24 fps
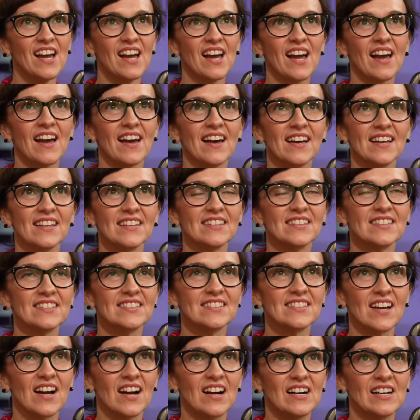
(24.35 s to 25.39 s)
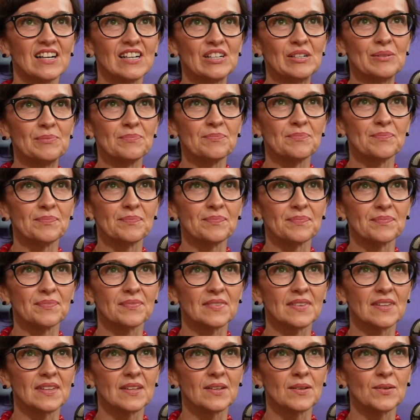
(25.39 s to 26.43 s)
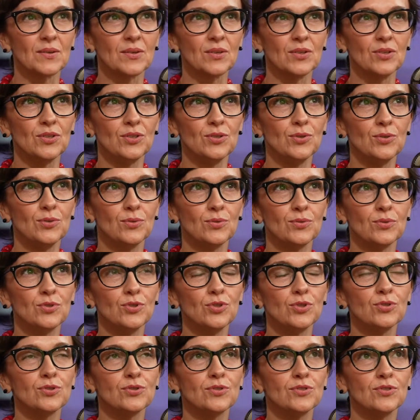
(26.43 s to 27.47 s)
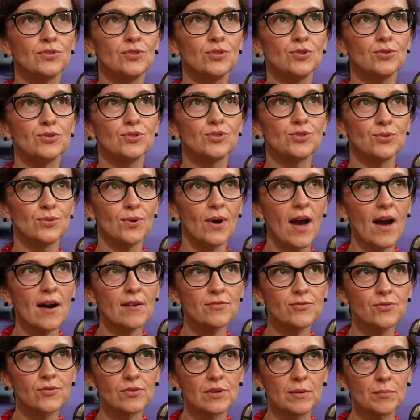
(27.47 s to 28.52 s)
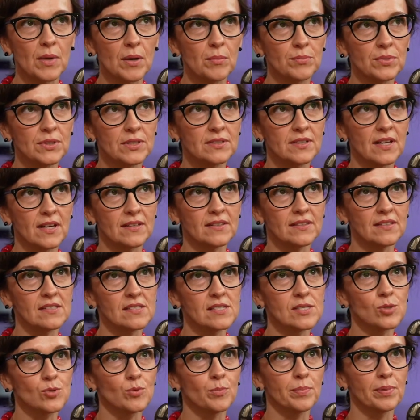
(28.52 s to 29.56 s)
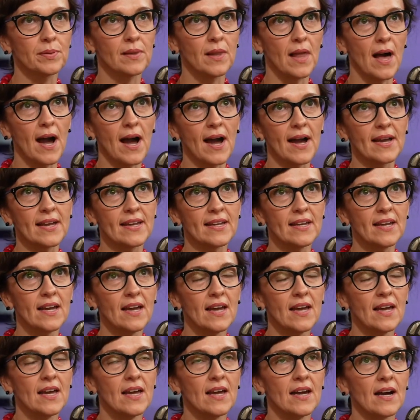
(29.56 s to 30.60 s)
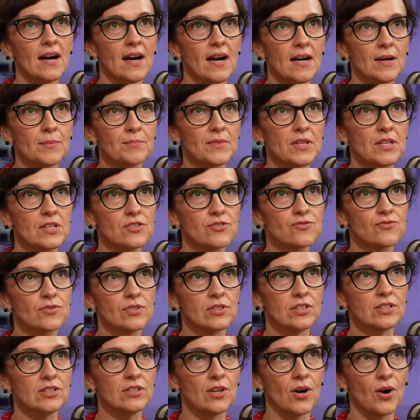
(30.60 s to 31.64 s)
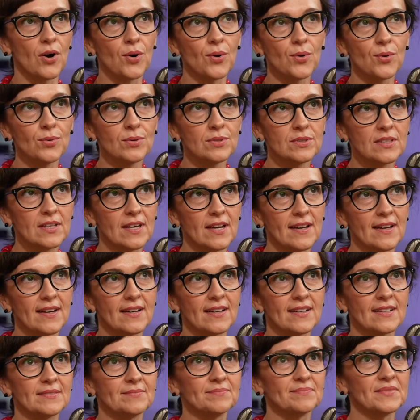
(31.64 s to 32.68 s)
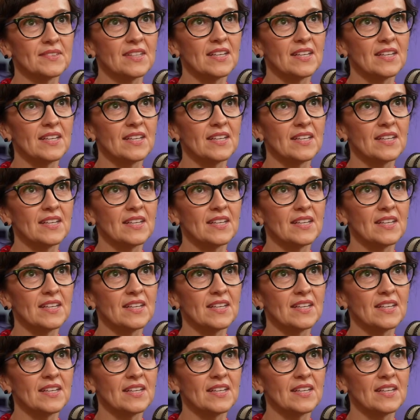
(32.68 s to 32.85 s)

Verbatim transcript: And um, you you you do have to remember that the supply um, is really low. The